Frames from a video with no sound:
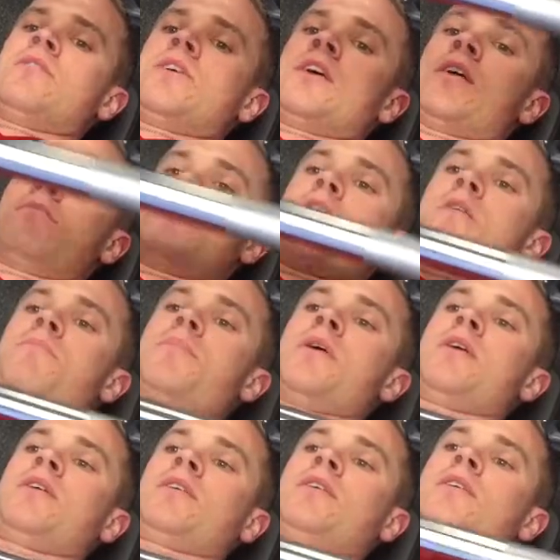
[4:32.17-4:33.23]
come up,
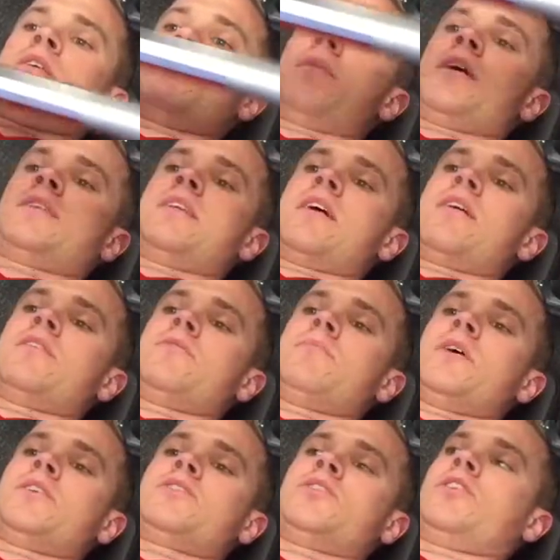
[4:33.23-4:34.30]
back down, you
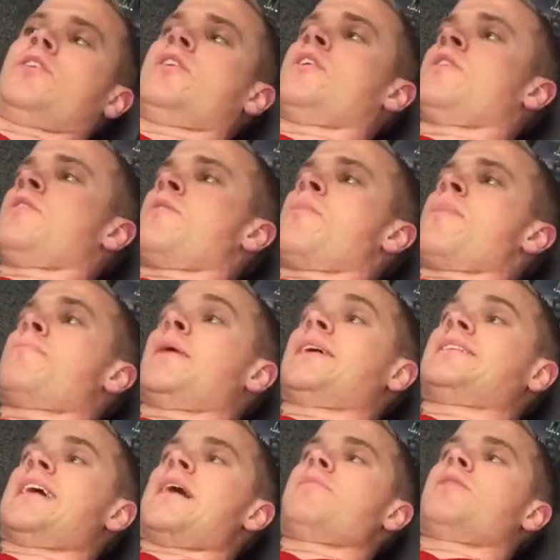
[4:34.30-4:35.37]
make sure by the
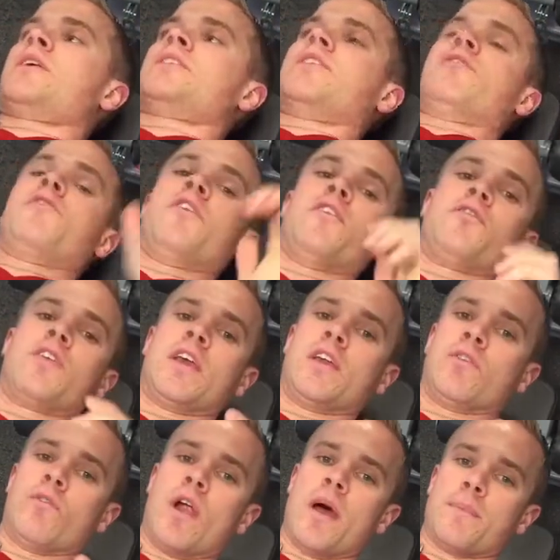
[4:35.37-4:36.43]
time you get to
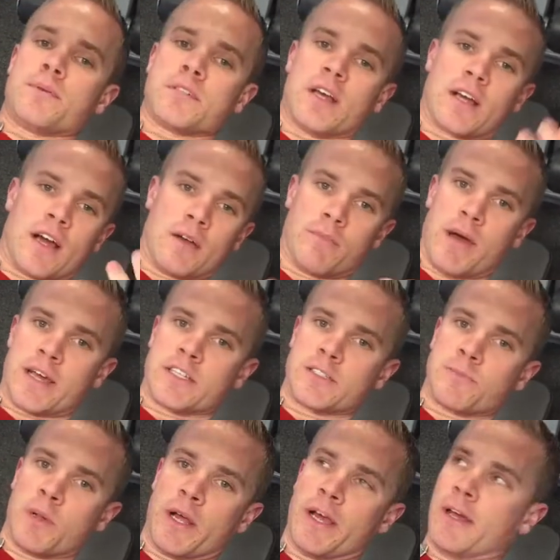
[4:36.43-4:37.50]
15 reps, like on Mike's
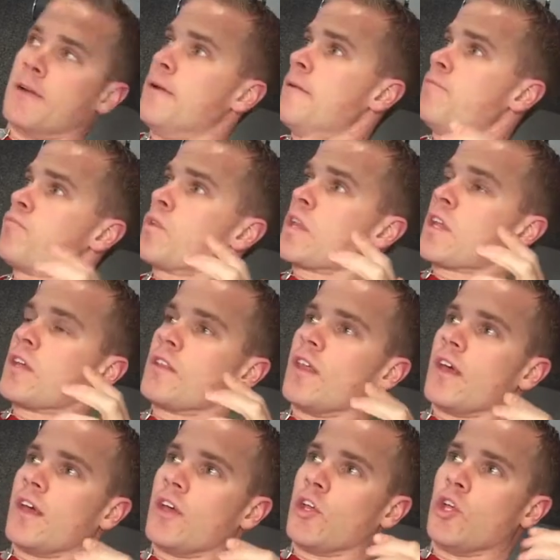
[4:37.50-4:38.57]
plan,
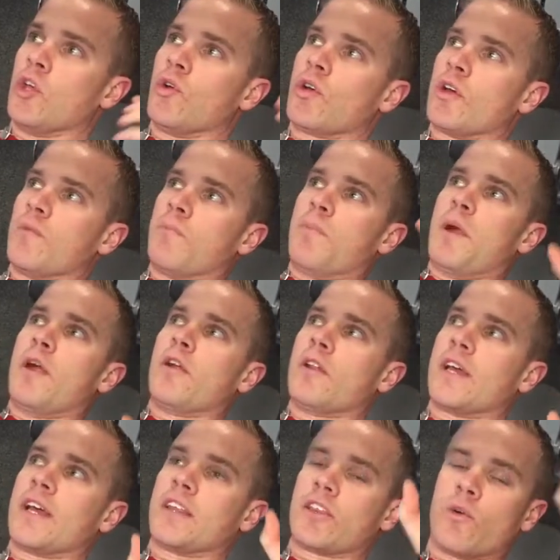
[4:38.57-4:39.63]
that you can barely
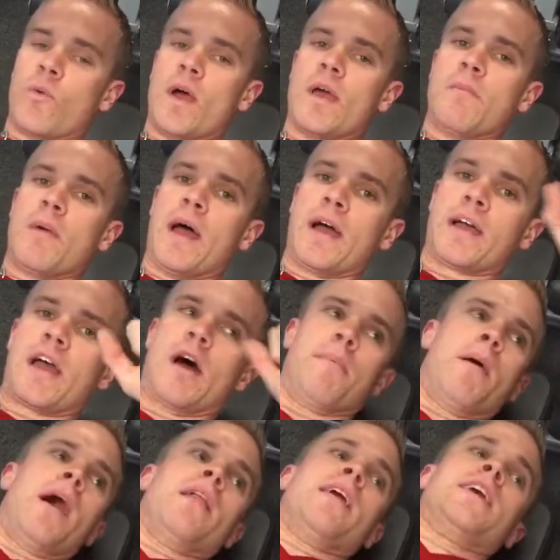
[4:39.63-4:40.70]
get the weight back
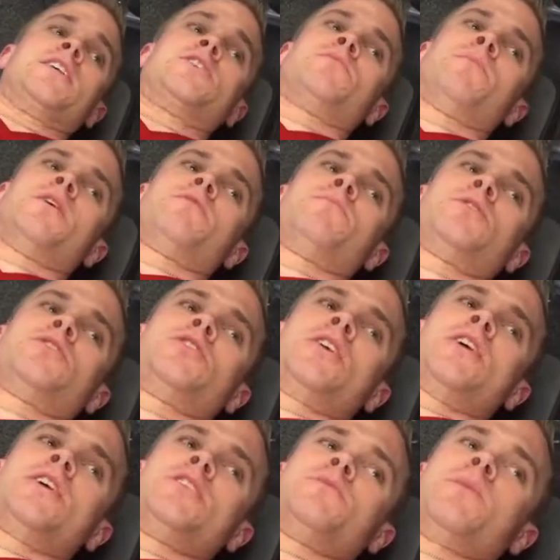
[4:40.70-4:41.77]
up. I like Smith
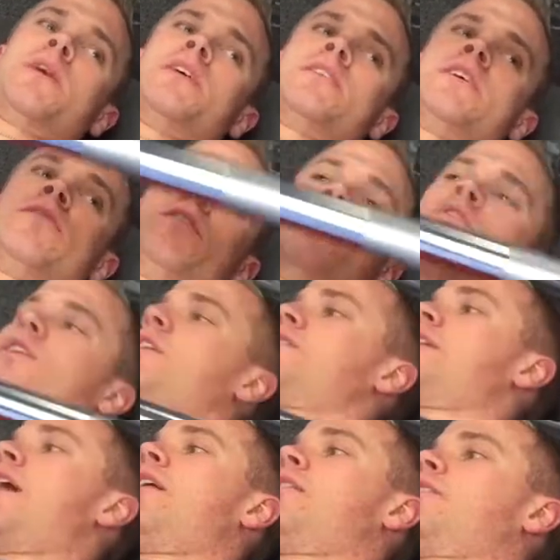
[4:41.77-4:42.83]
machines because even if you get
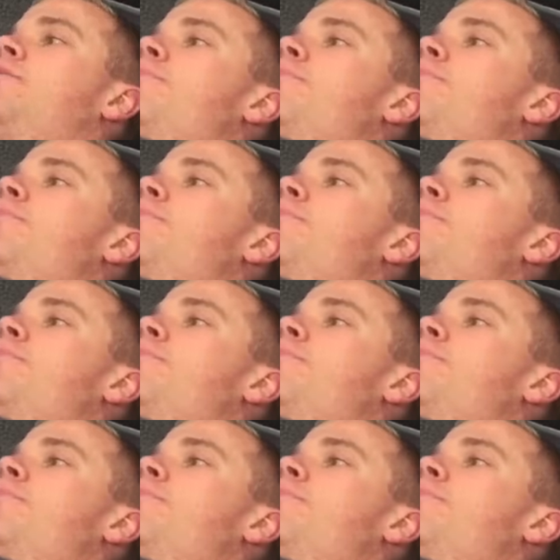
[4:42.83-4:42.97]
tired at the